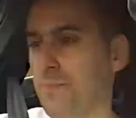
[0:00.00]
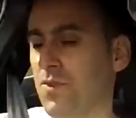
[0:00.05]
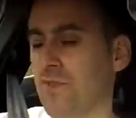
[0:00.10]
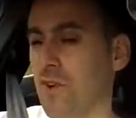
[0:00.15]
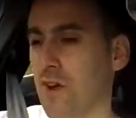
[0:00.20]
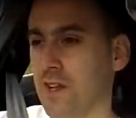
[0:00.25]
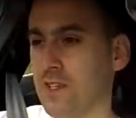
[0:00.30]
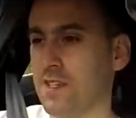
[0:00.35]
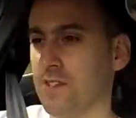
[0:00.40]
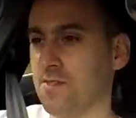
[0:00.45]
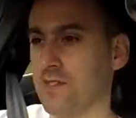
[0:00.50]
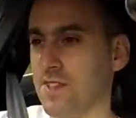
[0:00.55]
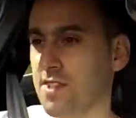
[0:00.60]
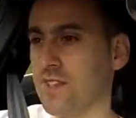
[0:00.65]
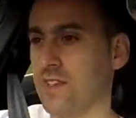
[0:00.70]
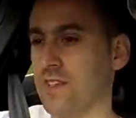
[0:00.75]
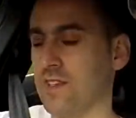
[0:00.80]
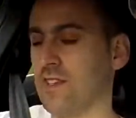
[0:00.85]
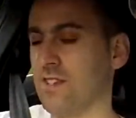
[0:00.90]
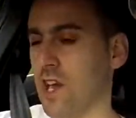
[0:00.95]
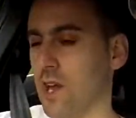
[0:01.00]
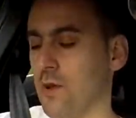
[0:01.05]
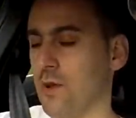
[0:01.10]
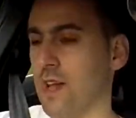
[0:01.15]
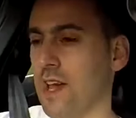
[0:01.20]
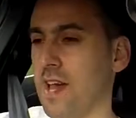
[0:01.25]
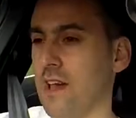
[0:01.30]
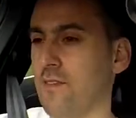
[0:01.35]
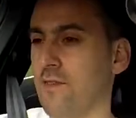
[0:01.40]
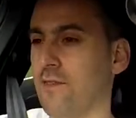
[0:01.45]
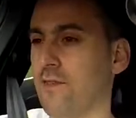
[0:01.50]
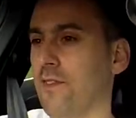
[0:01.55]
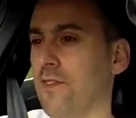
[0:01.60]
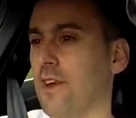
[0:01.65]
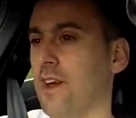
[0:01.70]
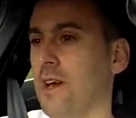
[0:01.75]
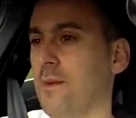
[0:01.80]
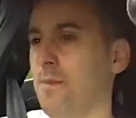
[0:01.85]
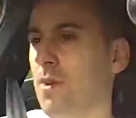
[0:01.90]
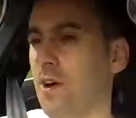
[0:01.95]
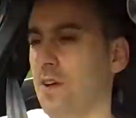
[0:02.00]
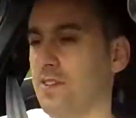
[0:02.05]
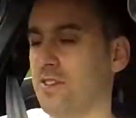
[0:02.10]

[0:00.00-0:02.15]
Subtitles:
derivatives and don't have R